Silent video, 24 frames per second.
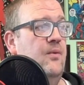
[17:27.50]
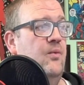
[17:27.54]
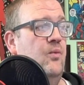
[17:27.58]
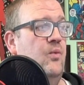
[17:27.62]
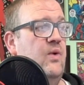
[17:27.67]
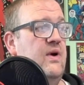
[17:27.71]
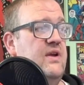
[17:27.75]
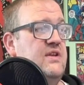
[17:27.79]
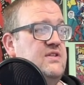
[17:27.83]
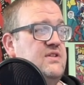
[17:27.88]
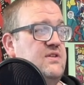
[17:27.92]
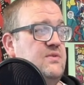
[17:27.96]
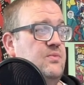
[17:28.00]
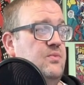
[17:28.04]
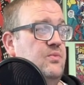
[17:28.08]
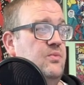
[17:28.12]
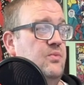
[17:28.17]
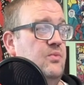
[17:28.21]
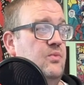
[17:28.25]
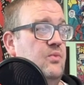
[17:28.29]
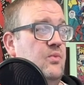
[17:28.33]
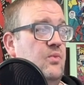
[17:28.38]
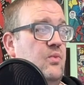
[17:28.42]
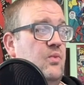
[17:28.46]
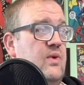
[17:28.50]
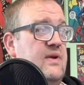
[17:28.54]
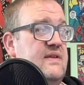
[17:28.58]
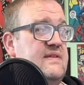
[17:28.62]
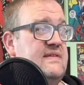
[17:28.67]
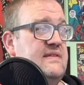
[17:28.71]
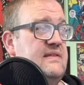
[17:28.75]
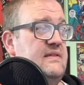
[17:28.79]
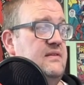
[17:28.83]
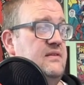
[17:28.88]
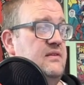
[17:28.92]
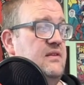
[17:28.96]
which
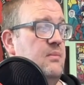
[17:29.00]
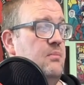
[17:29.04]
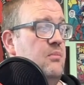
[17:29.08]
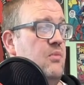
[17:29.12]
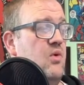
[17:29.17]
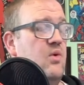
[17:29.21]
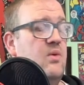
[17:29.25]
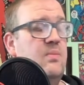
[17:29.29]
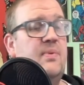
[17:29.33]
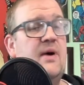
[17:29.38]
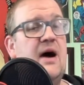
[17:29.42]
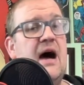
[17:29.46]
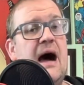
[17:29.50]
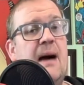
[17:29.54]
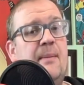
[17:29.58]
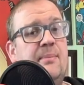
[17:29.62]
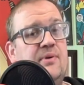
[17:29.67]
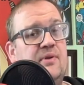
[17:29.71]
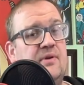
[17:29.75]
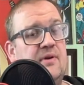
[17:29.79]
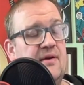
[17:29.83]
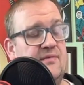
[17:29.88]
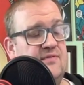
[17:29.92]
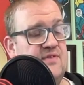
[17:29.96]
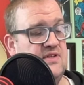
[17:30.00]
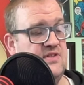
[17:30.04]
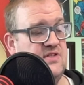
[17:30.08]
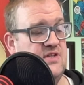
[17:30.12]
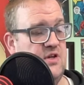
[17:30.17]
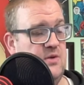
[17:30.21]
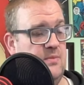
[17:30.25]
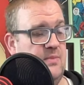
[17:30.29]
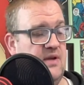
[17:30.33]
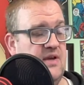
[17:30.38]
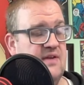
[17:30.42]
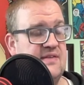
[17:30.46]
was the more popular of the
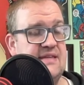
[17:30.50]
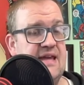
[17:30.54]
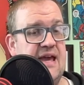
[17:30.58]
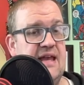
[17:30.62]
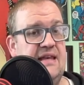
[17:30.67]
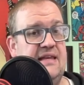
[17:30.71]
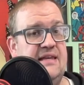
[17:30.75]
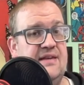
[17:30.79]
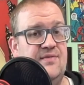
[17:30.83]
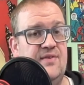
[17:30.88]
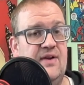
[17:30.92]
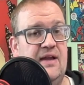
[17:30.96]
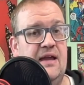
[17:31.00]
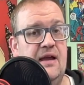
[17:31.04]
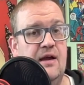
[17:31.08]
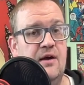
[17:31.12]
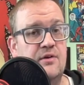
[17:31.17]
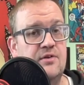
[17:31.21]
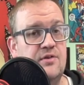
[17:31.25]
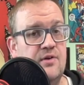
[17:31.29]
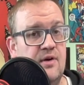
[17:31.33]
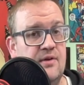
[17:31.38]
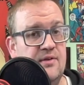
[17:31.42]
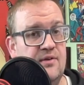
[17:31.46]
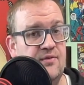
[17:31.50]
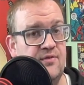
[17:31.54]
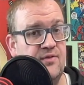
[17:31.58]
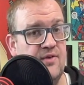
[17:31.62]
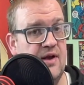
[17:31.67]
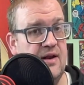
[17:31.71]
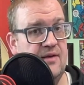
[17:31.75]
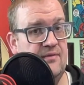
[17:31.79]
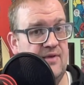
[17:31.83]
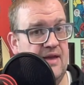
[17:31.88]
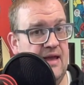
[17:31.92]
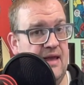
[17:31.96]
2 because it had a different character on the
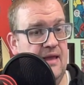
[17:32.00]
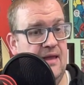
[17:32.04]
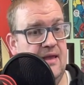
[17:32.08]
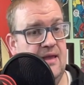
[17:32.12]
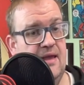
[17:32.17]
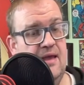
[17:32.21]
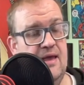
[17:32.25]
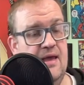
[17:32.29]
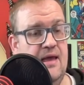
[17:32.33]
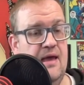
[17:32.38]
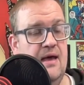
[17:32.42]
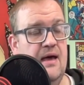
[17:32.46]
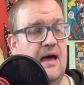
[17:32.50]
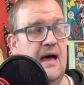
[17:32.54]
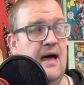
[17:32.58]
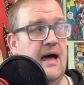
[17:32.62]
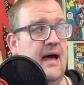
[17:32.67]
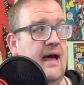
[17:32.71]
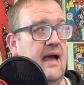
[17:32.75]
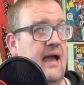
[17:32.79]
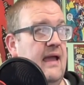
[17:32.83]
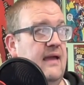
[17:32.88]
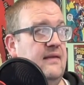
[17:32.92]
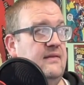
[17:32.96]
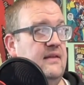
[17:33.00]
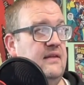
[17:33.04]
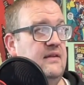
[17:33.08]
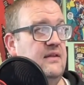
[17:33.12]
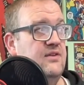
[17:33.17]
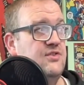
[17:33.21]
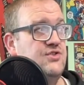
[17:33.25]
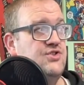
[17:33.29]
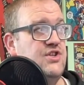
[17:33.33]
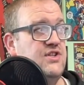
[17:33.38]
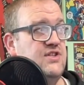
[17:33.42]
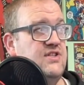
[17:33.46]
front of it. And then
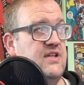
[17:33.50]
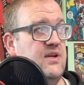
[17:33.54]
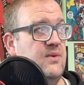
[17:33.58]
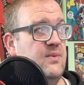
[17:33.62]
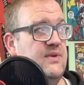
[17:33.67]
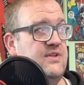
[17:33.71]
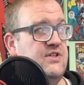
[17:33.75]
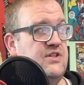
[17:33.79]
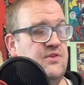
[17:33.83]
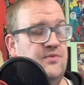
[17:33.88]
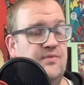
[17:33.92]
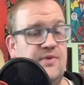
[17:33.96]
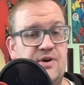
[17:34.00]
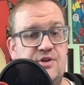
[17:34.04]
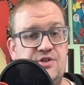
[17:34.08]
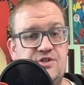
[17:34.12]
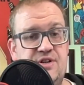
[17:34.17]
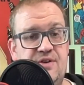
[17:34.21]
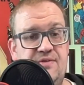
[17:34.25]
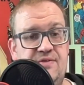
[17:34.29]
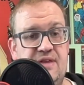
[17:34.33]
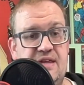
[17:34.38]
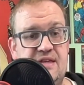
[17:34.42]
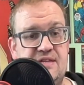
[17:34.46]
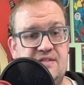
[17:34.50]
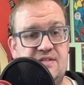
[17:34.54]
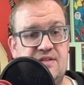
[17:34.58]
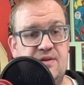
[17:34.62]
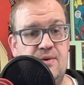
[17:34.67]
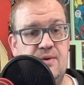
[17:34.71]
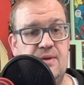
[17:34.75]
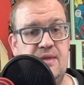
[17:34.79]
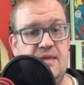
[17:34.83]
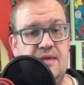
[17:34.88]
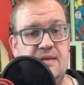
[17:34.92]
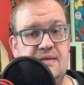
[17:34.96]
there's just the original version of this.
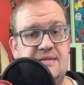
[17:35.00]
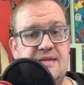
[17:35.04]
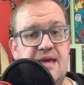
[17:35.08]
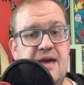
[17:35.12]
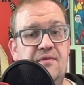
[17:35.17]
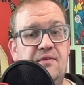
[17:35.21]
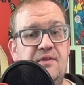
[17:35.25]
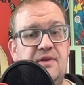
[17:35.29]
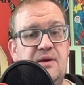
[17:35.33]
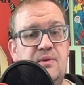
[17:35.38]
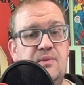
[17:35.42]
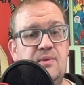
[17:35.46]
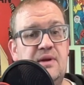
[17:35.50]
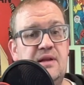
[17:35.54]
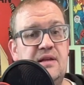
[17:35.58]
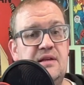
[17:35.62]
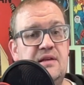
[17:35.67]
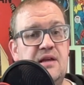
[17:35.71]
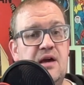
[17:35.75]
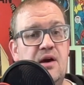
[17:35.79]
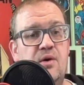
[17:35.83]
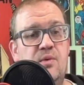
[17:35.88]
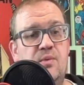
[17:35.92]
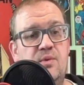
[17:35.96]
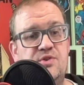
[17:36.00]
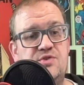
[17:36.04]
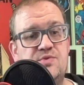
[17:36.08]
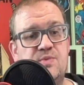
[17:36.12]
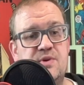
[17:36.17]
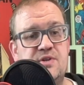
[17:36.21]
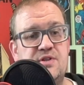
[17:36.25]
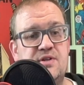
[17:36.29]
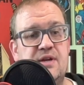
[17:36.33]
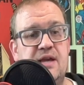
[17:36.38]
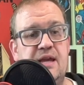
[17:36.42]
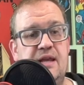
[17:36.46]
So you definitely want to know which
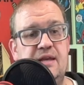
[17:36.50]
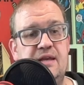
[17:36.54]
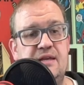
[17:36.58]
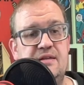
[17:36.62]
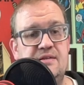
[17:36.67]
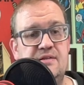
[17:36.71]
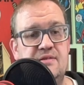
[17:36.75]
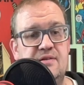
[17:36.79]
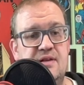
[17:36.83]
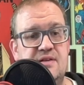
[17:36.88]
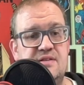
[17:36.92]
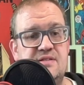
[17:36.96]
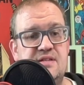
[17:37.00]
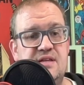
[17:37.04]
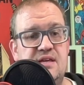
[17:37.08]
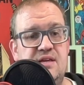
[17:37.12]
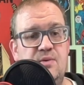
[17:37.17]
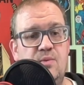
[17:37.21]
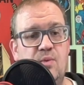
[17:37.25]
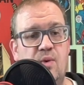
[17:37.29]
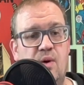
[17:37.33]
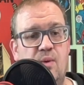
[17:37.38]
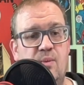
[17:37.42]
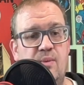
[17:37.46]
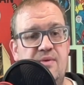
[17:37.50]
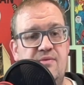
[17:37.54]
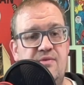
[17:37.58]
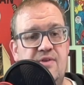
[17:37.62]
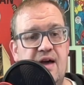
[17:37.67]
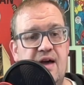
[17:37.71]
one you're getting into. Let's see what we've